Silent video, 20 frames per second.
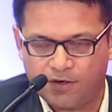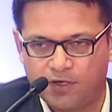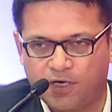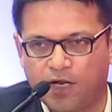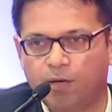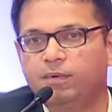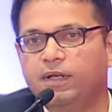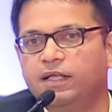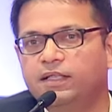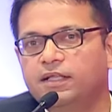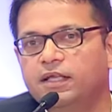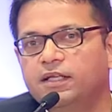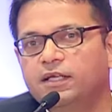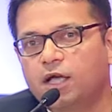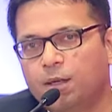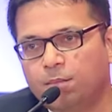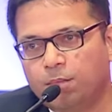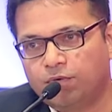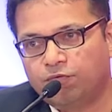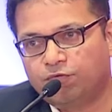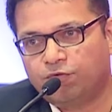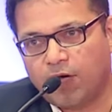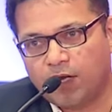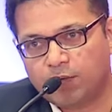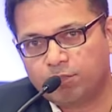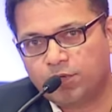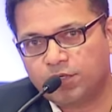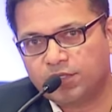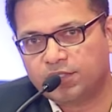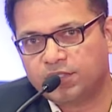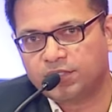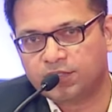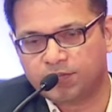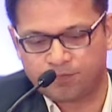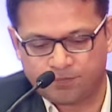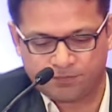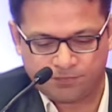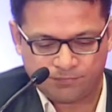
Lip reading: doubling the income of farmers.